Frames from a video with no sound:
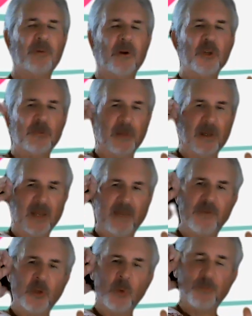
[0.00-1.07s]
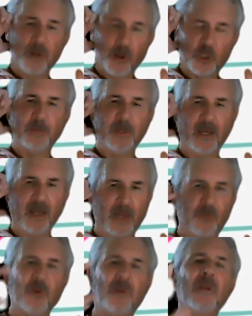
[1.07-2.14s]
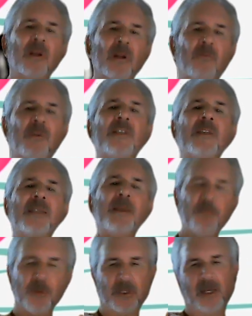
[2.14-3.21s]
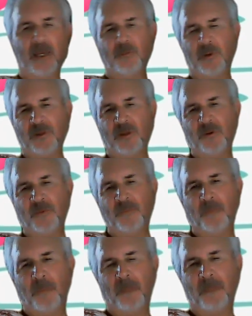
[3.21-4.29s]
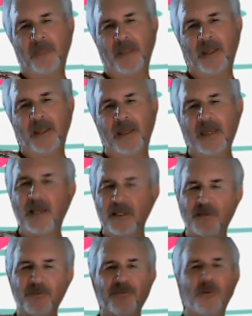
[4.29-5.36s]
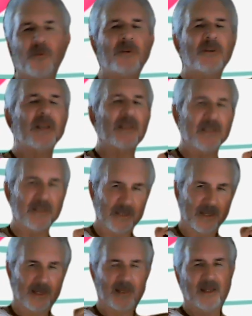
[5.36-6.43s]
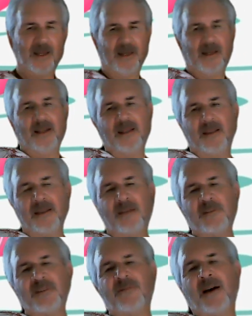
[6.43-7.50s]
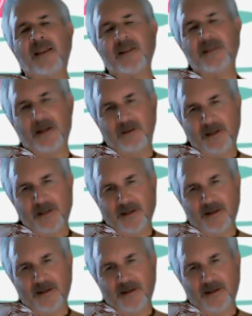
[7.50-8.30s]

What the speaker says: approach me. If you approach me, I will reciprocate with you. He doesn't force us. Love is voluntary.